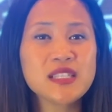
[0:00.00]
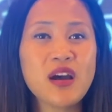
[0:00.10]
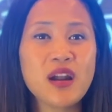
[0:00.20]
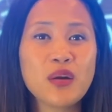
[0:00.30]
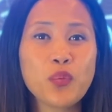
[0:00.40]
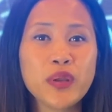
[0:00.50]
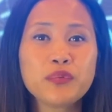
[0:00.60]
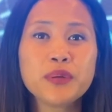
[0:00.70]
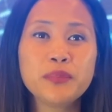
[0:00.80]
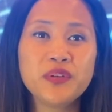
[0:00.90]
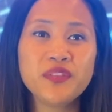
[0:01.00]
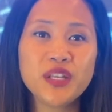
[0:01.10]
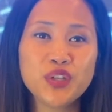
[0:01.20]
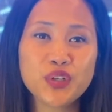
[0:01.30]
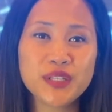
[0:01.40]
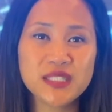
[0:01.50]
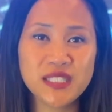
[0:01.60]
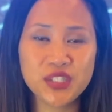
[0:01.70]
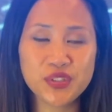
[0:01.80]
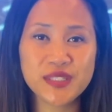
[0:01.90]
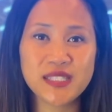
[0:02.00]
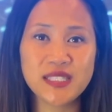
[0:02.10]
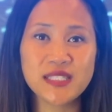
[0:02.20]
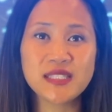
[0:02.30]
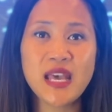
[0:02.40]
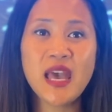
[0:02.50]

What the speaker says: are when removing your contingencies